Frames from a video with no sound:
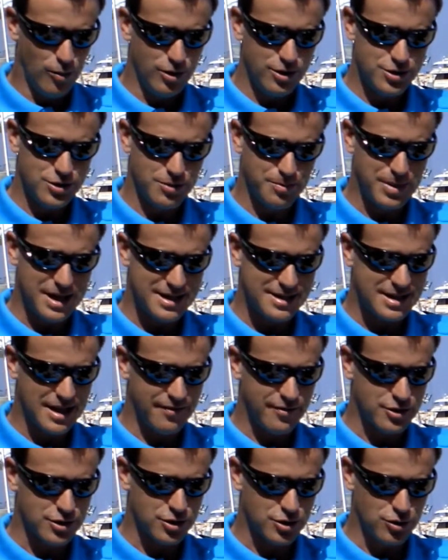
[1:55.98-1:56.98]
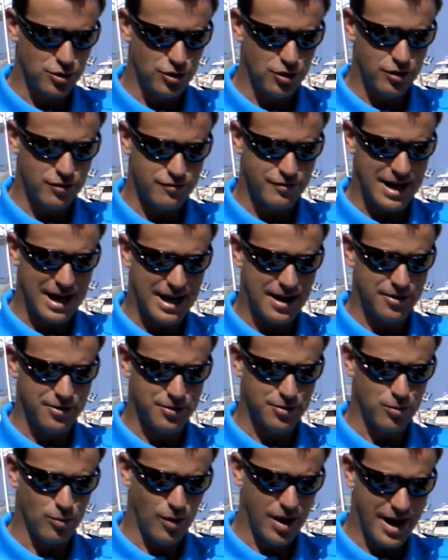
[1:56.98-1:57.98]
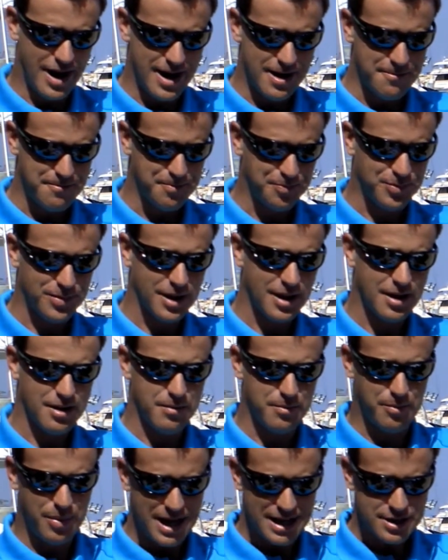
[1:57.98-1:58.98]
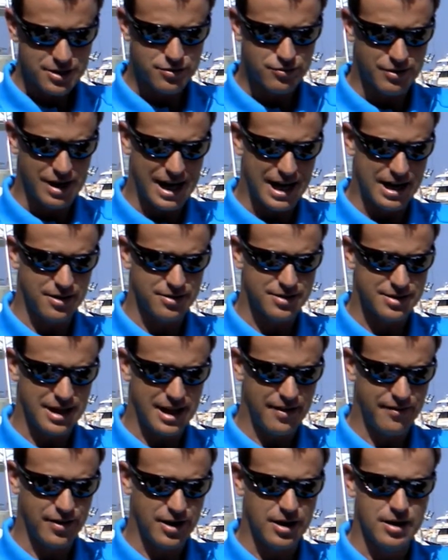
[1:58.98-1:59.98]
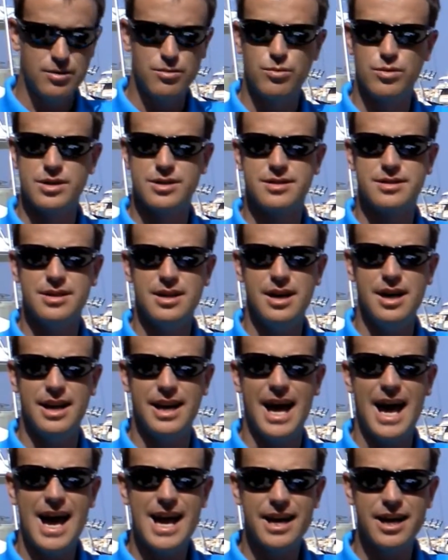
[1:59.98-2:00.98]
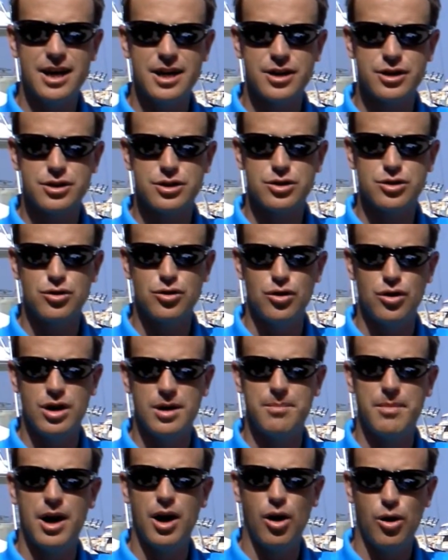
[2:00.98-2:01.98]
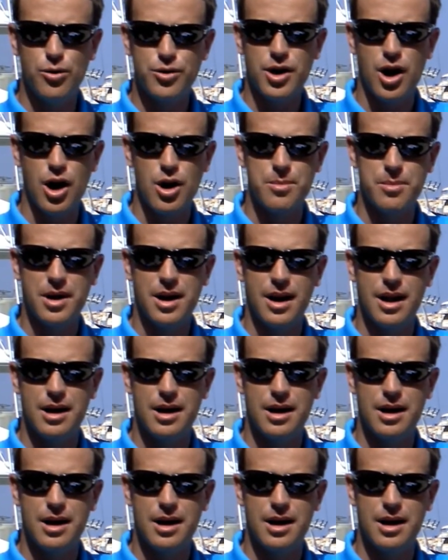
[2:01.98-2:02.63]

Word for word: What's your best ever score round where? Best round ever was an 8 underscore at my old home